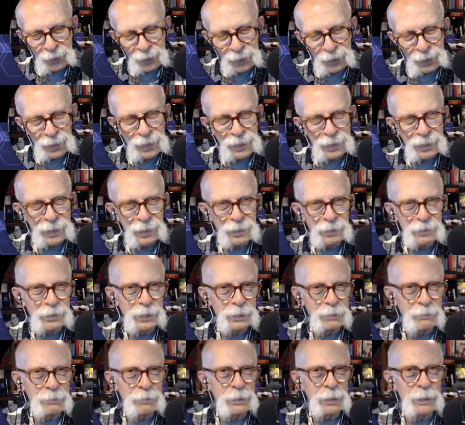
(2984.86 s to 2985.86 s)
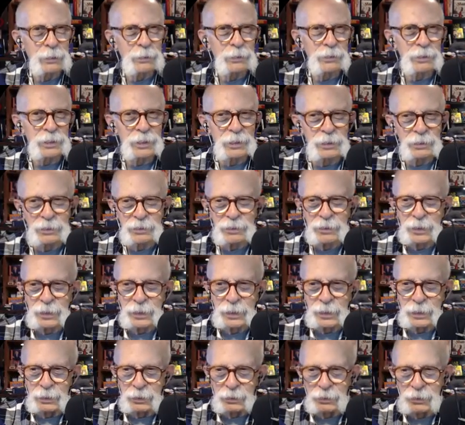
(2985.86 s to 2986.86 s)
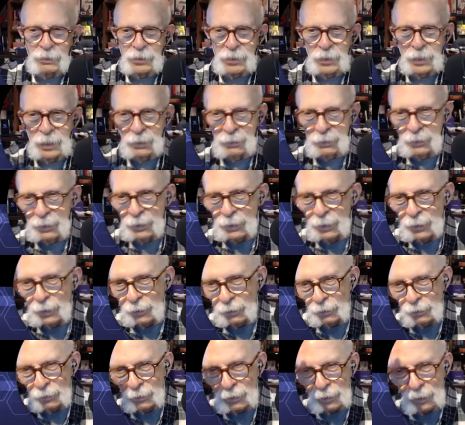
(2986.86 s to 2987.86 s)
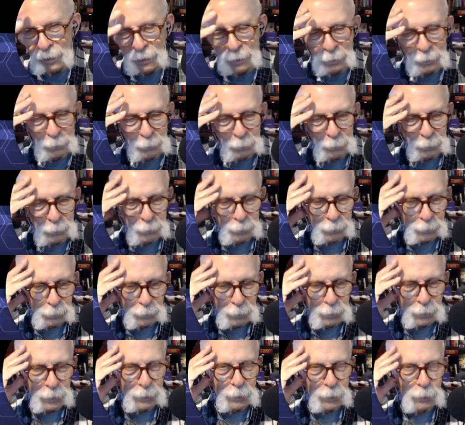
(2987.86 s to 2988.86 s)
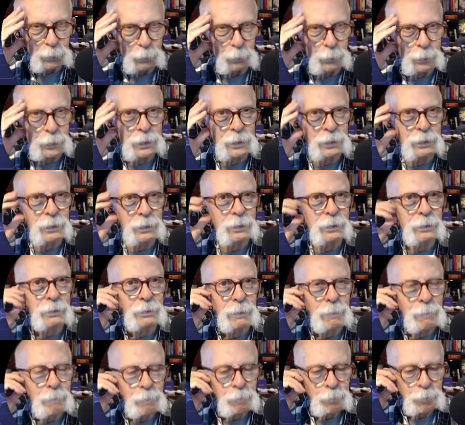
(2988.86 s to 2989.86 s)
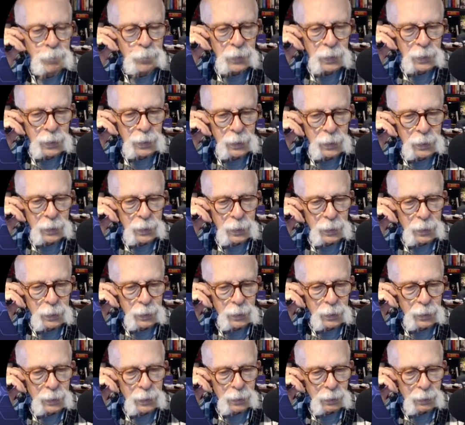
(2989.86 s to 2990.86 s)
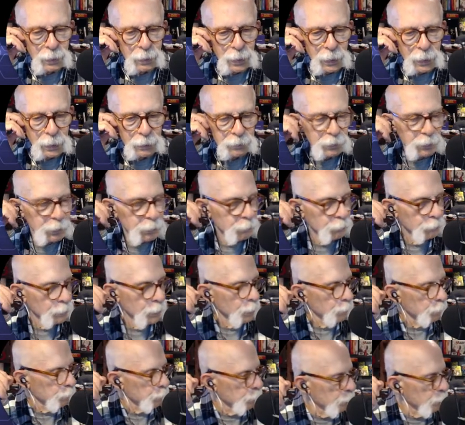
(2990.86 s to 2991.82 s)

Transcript: I'm not going to say crap. I'm going to say sitting in his chair and he goes, Oh, I don't know what to do. Uh, I say crap.